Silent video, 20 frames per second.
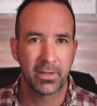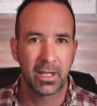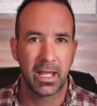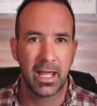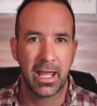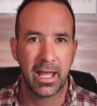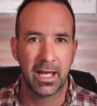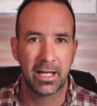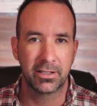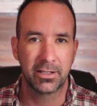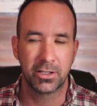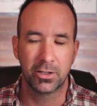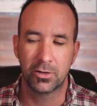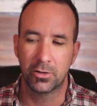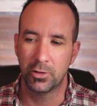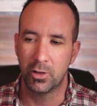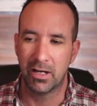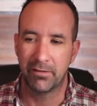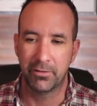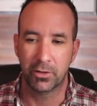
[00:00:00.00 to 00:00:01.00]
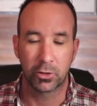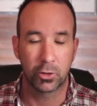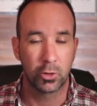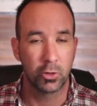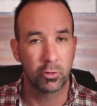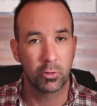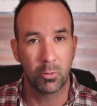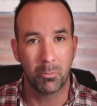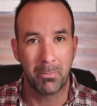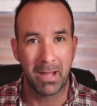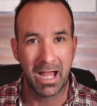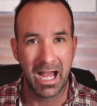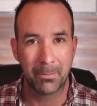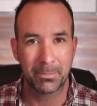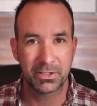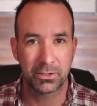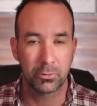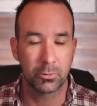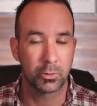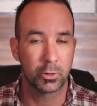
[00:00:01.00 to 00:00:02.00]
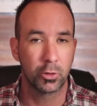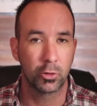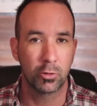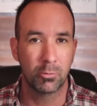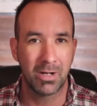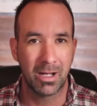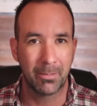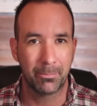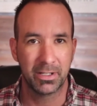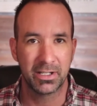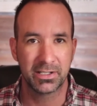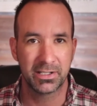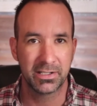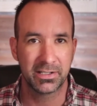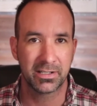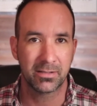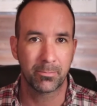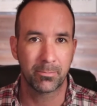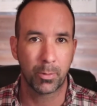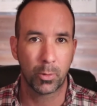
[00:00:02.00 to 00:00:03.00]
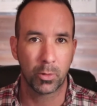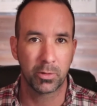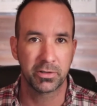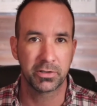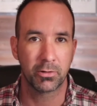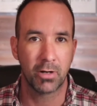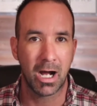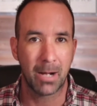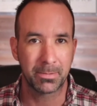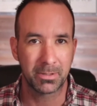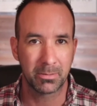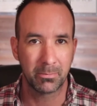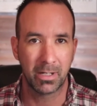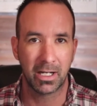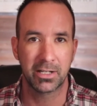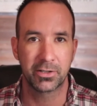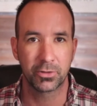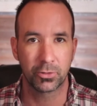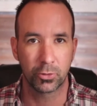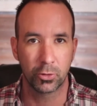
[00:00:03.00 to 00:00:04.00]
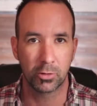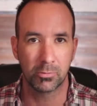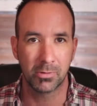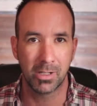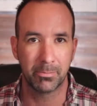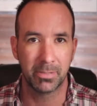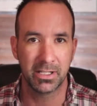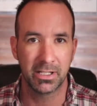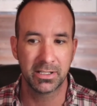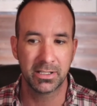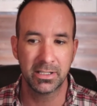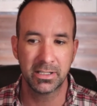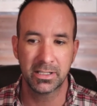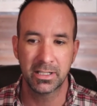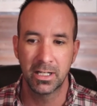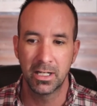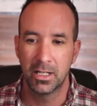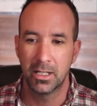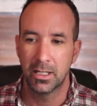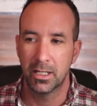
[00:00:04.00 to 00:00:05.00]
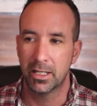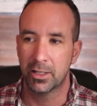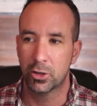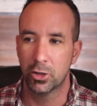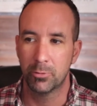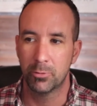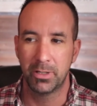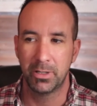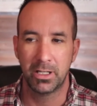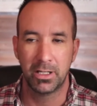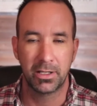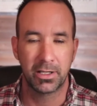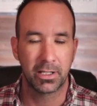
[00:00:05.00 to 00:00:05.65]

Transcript: and you know you have your Google Maps, so Google My Business is important to optimize your Google My Business. It could be the